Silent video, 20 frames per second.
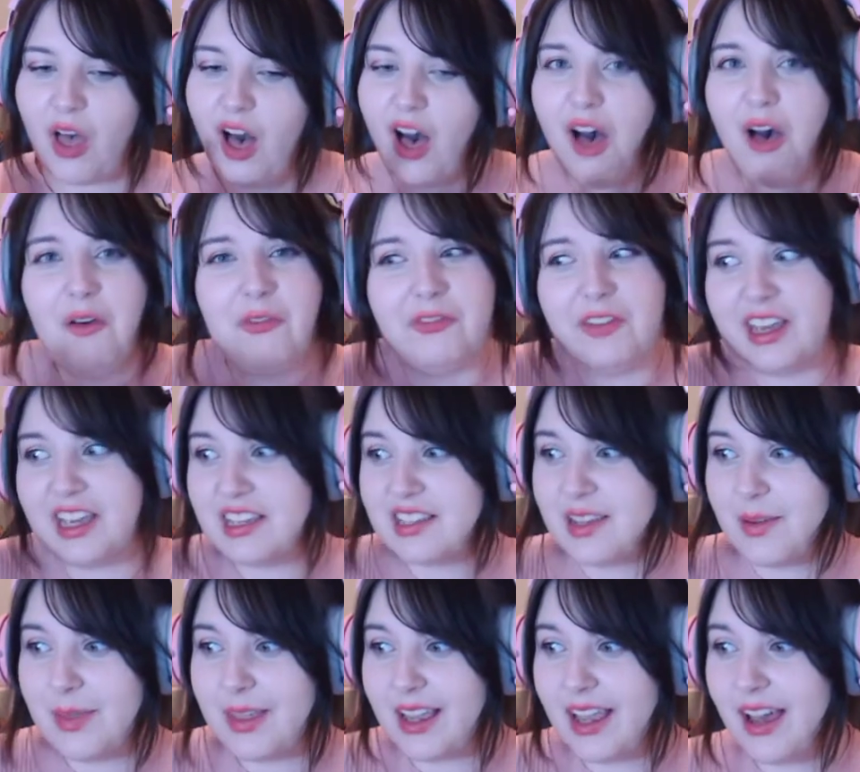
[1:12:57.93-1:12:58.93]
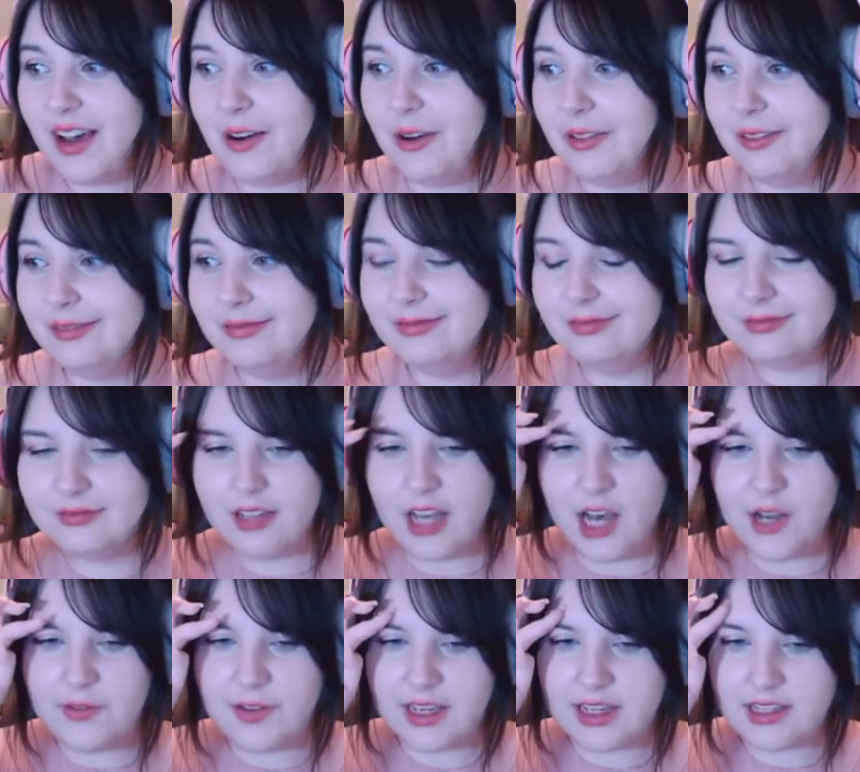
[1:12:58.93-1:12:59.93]
I'll figure something out.
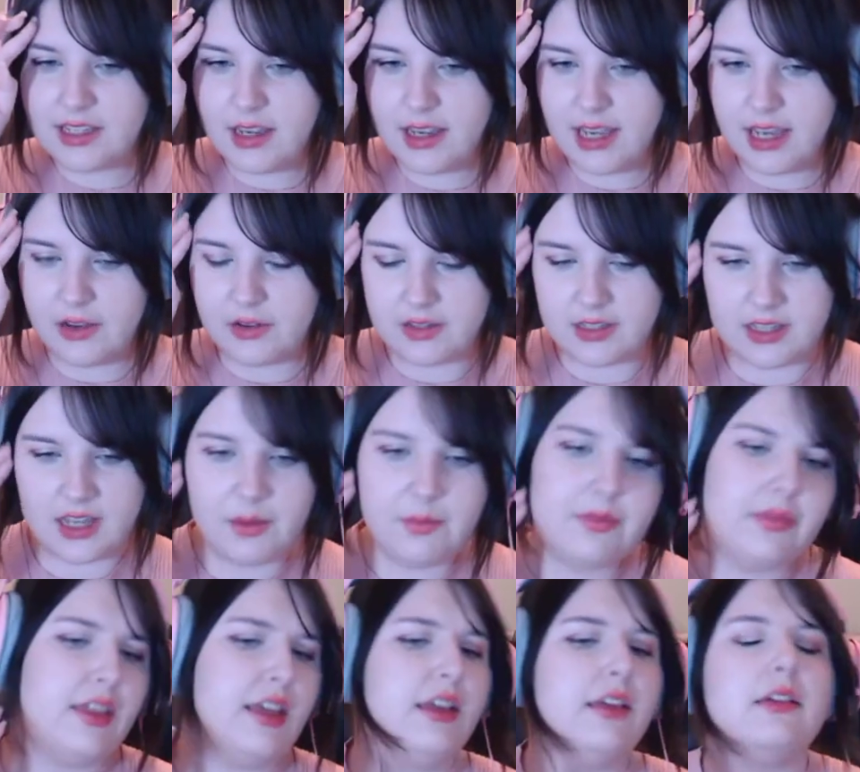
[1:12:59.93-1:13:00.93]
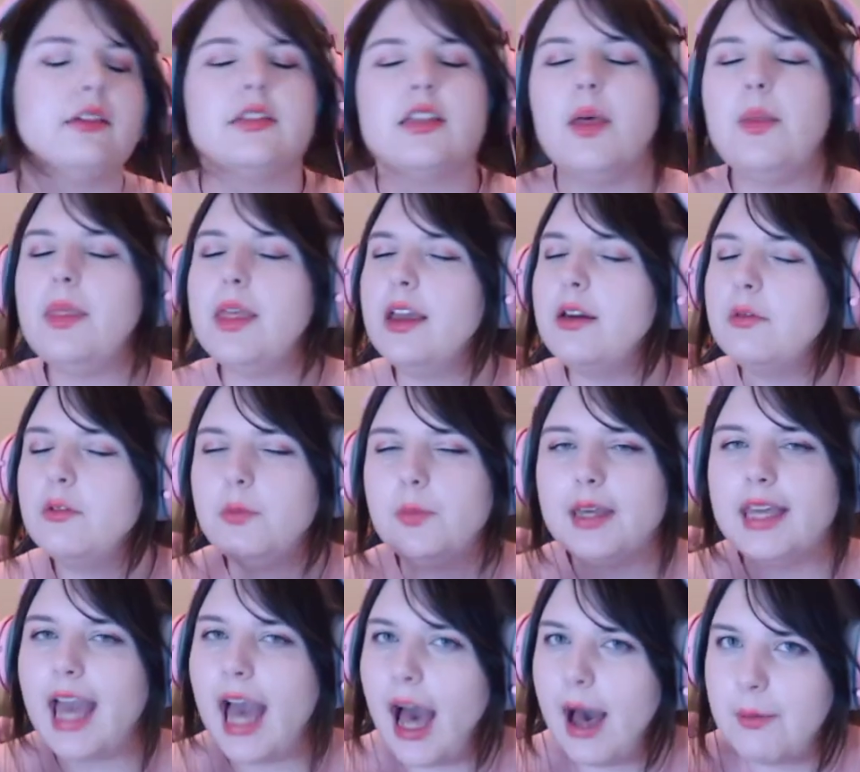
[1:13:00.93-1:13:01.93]
I'll figure something out. Something, something will
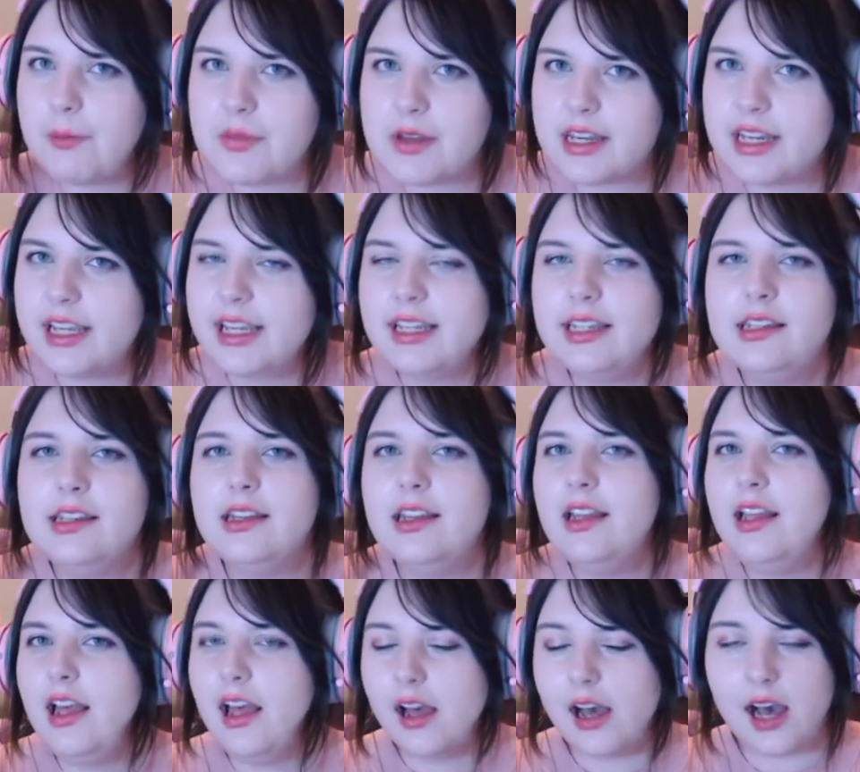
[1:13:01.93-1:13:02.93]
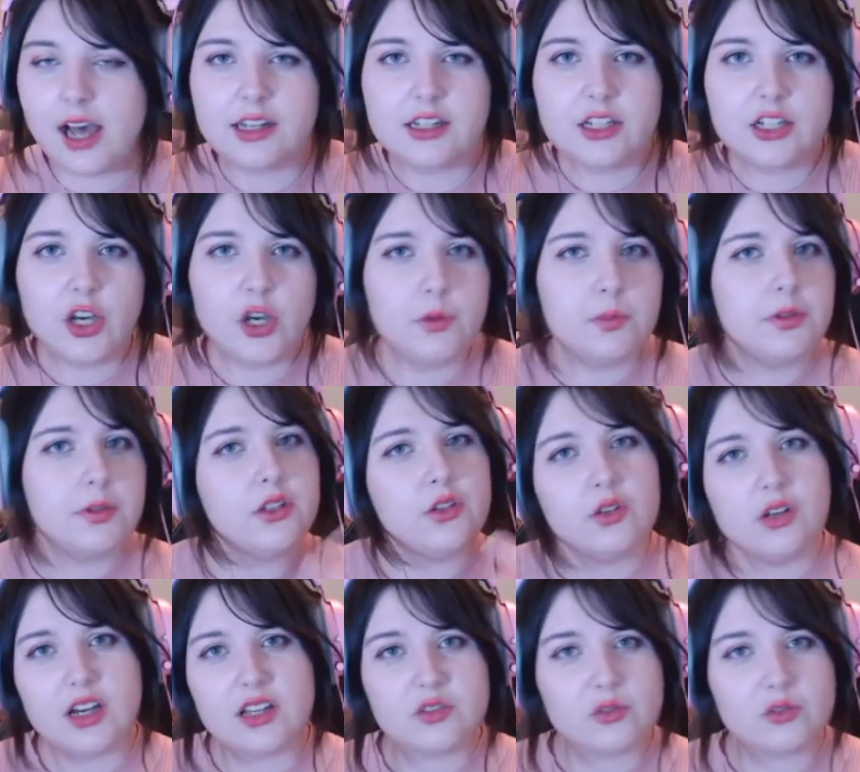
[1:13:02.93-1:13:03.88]
be happening. And I hope that you guys will